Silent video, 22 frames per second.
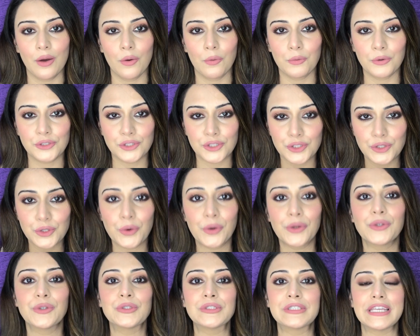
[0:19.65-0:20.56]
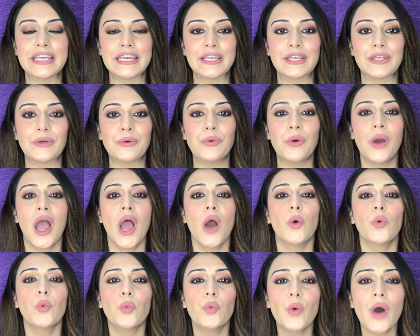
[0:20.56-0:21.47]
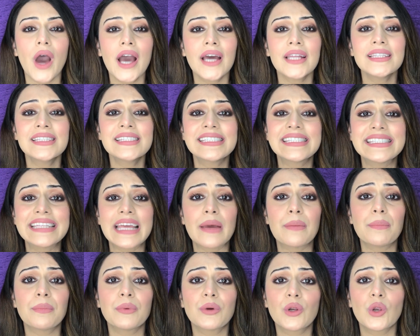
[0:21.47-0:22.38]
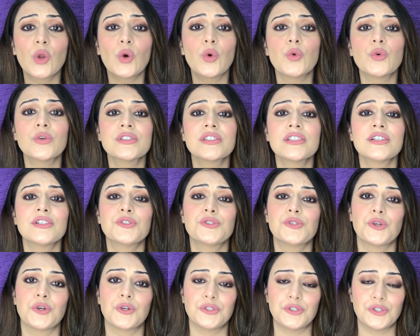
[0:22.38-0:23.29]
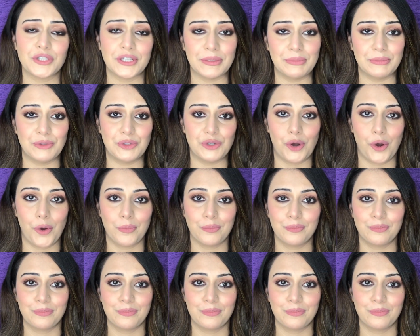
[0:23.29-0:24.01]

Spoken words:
which is going to take you one step closer to your dream job.